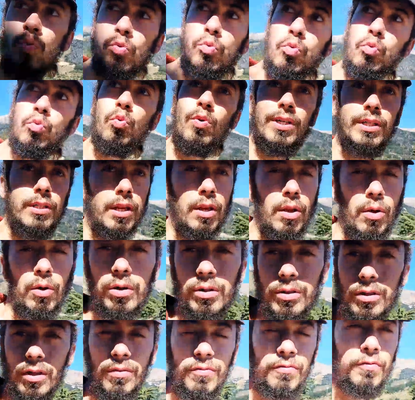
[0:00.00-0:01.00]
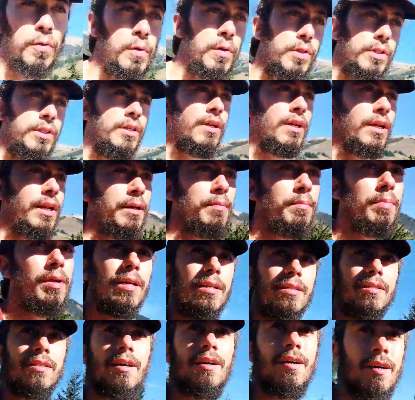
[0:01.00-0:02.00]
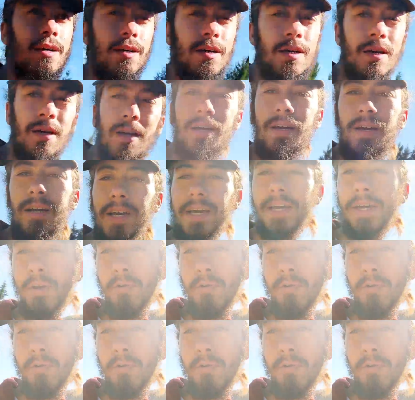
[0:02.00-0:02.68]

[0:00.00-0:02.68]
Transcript: Oh, it's locked unfortunately, but it's in